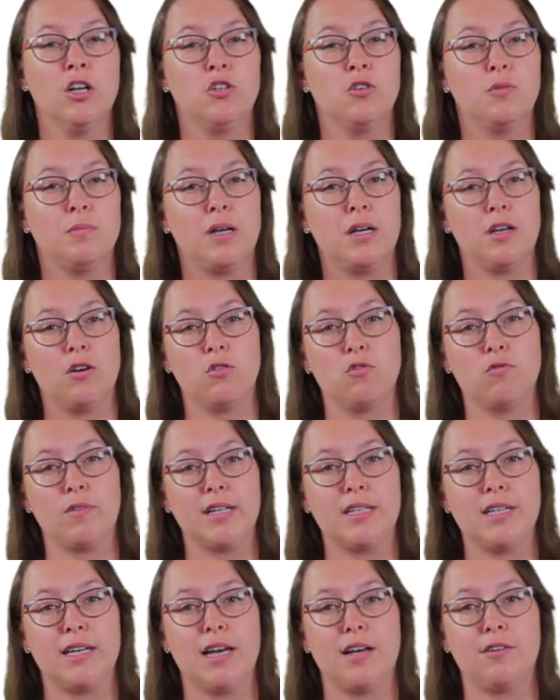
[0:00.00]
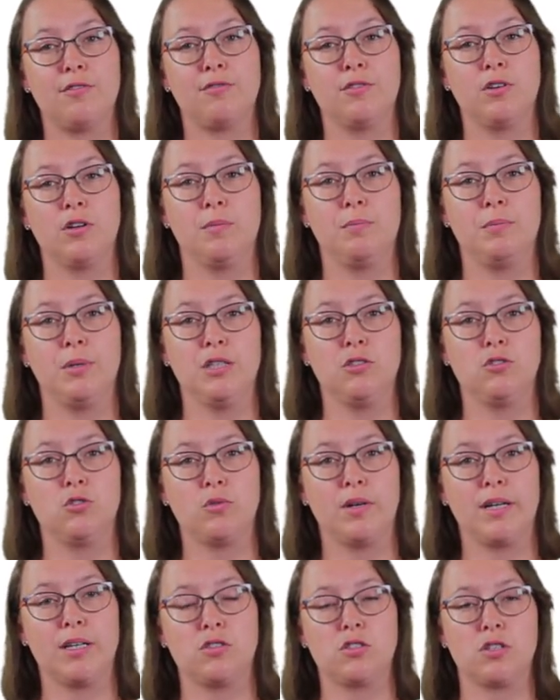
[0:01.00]
You may already have been
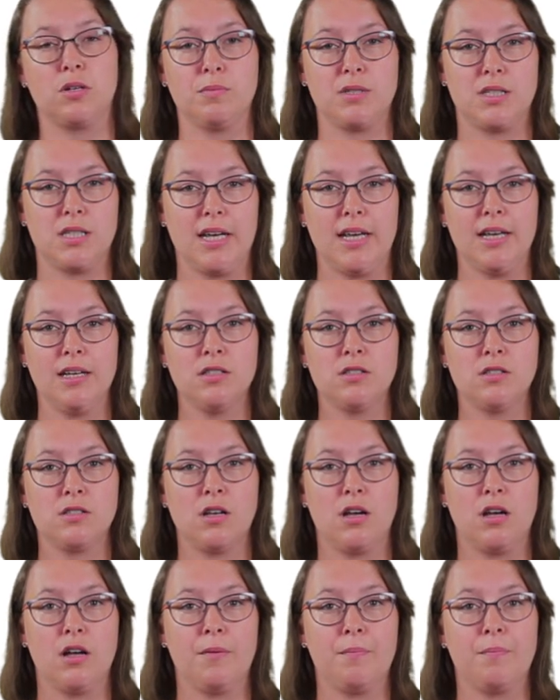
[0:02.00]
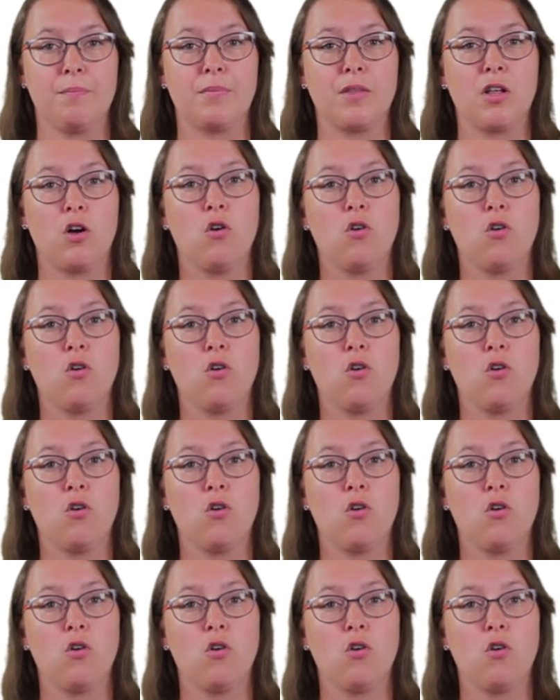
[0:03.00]
doing some sales um,